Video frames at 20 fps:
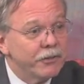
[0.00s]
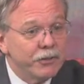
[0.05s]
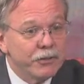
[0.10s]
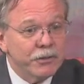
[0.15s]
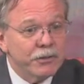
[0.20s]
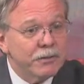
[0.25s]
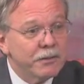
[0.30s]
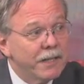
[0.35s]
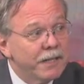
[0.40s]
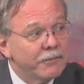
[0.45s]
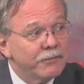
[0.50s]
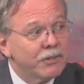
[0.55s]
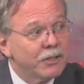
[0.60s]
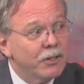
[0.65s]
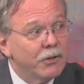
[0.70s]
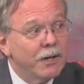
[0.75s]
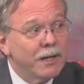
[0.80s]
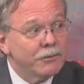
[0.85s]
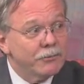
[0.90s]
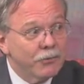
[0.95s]
You don't have to
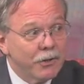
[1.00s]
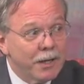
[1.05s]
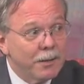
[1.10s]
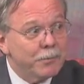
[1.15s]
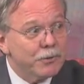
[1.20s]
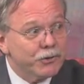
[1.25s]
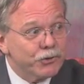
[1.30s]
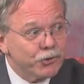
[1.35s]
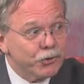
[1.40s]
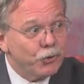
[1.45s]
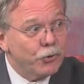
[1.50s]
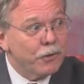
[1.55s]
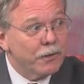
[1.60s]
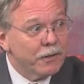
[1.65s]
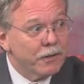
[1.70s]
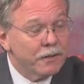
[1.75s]
go out and rob a store.